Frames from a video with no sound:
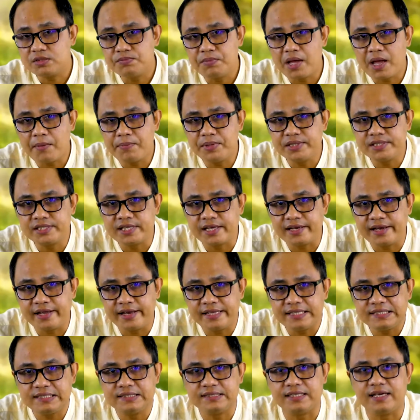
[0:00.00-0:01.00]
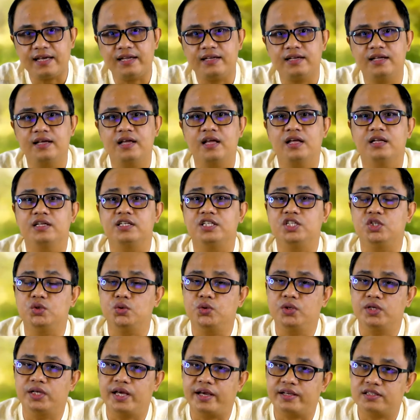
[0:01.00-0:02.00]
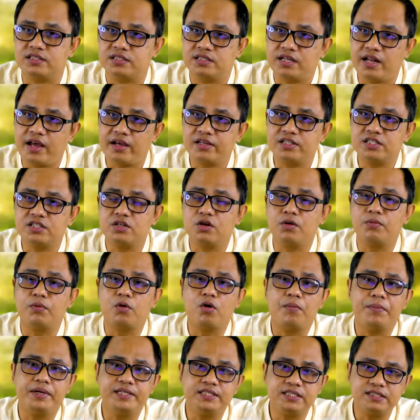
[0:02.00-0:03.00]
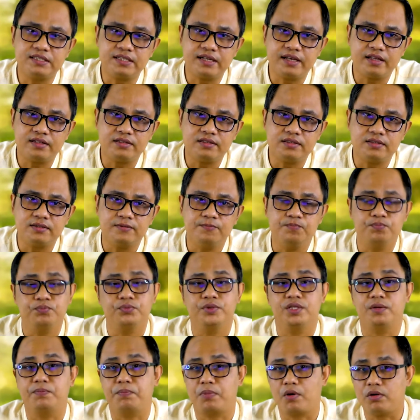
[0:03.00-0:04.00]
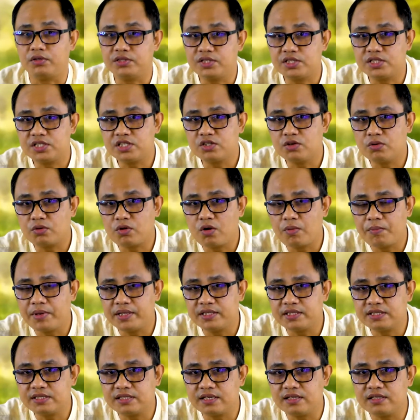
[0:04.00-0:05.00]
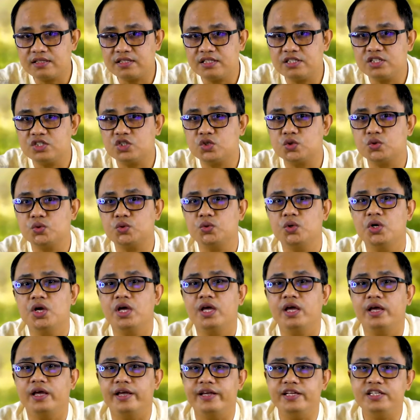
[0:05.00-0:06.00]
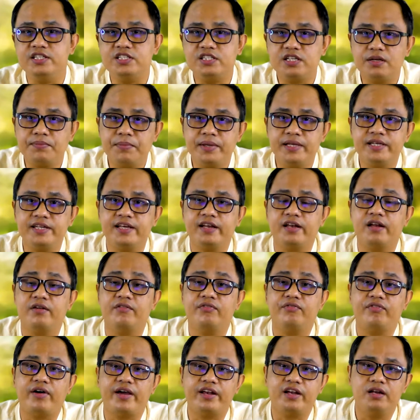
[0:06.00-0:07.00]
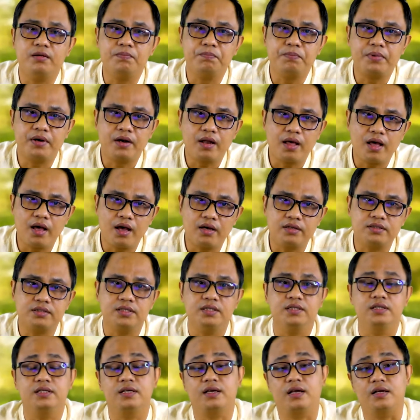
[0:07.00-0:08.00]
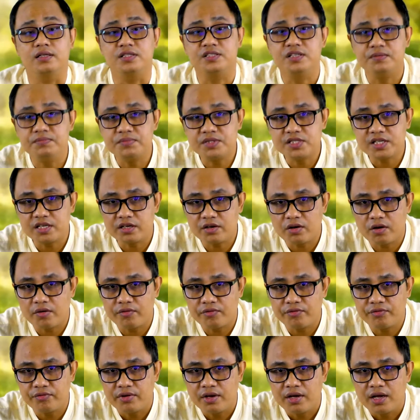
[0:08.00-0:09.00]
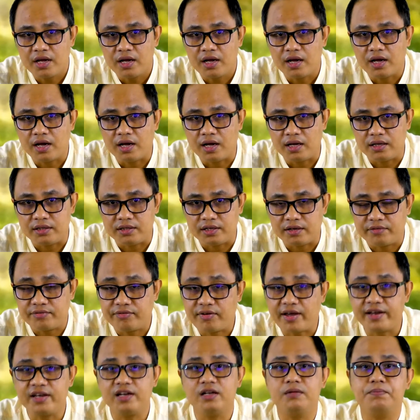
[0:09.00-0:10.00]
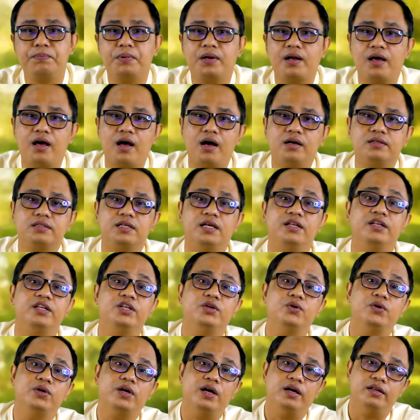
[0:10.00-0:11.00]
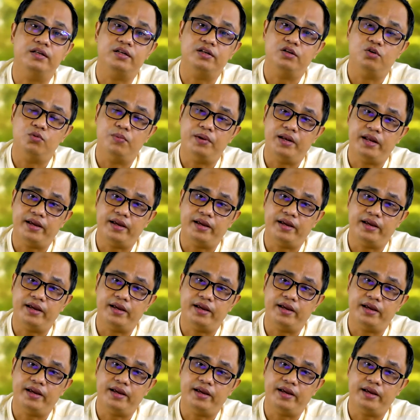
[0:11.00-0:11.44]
may be generated during the extraction of raw materials, the processing of raw materials into intermediate and final products, the consumption of that final products and during other human